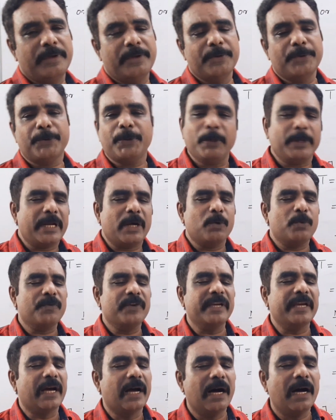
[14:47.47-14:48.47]
So now
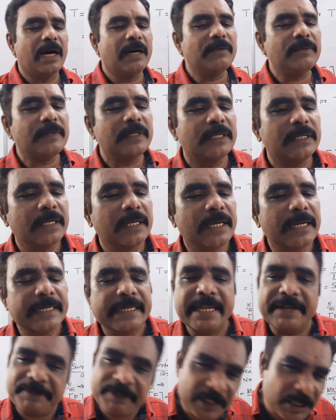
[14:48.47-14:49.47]
we have
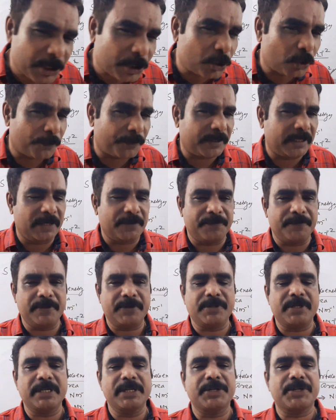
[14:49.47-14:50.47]
definition of surface
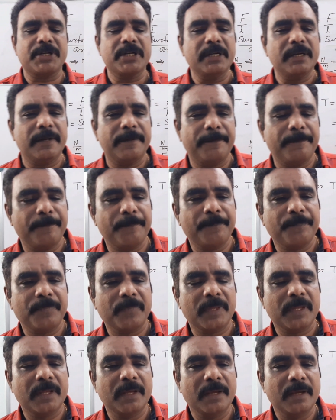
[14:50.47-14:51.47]
tension.
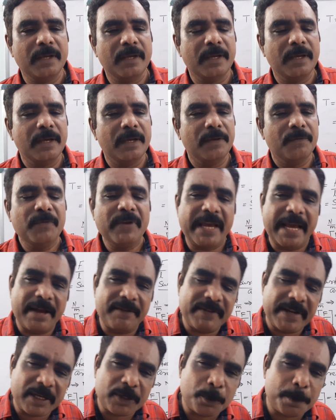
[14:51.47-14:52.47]
We
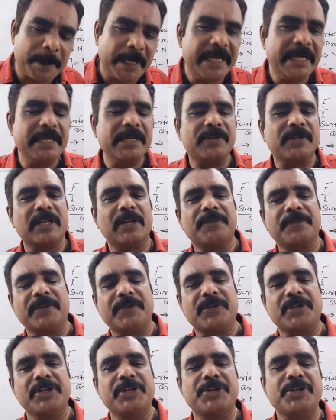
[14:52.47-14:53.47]
have explained the
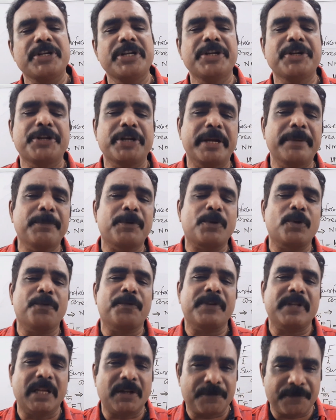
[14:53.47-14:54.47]
surface tension in terms of
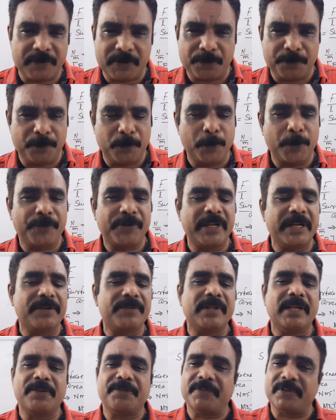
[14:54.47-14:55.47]
surface force and
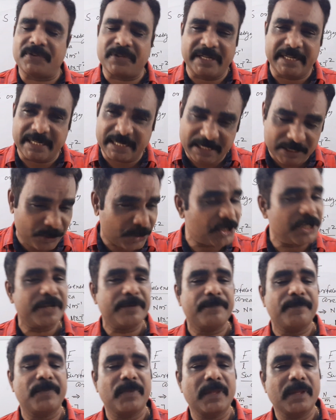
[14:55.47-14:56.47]
surface
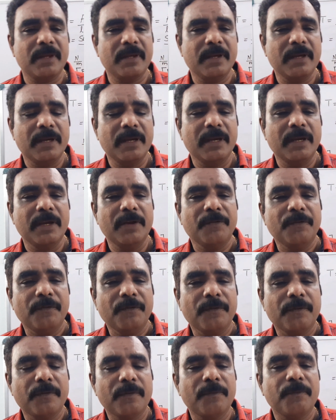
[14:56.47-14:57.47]
energy.
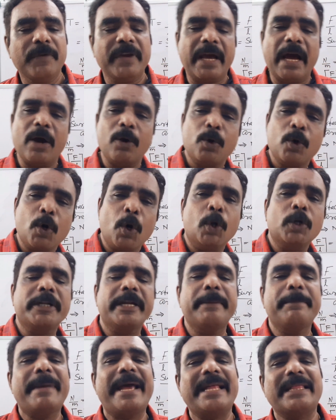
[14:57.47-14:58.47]
We have got
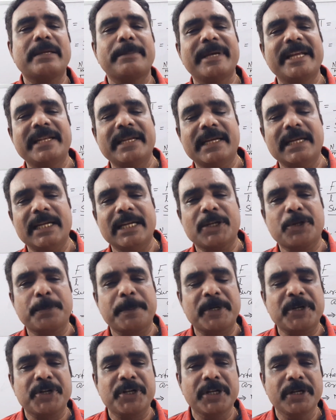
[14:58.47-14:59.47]
a mathematical
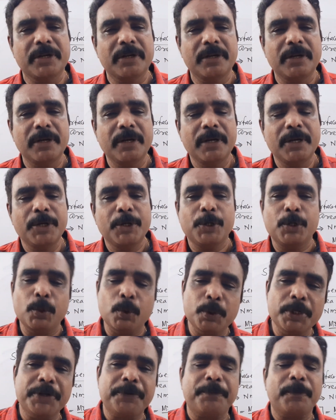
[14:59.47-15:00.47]
expression,
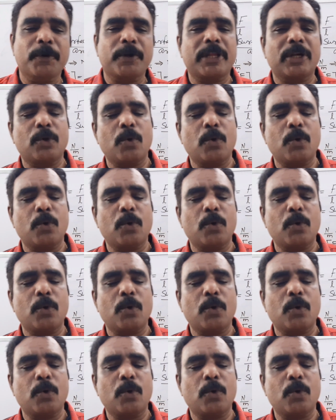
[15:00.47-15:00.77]
unit for the